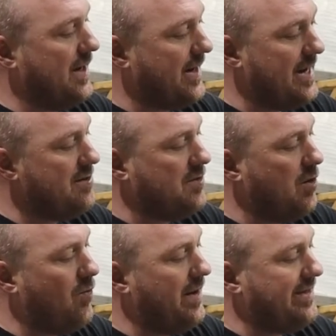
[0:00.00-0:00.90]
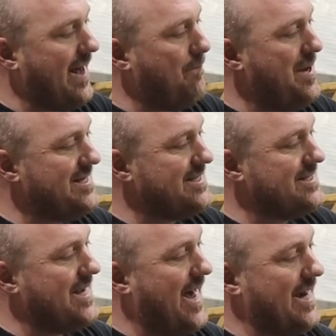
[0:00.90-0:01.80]
again, you don't want that
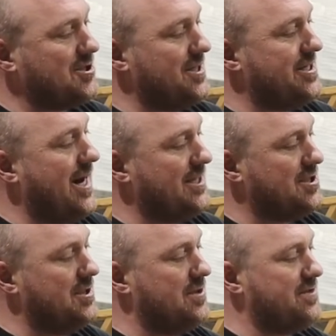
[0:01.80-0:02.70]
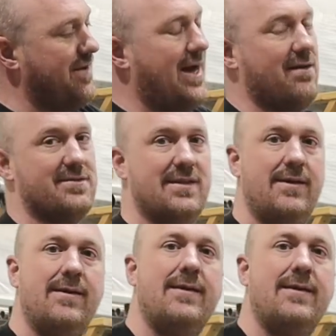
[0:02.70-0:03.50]
piston to actually touch those valves.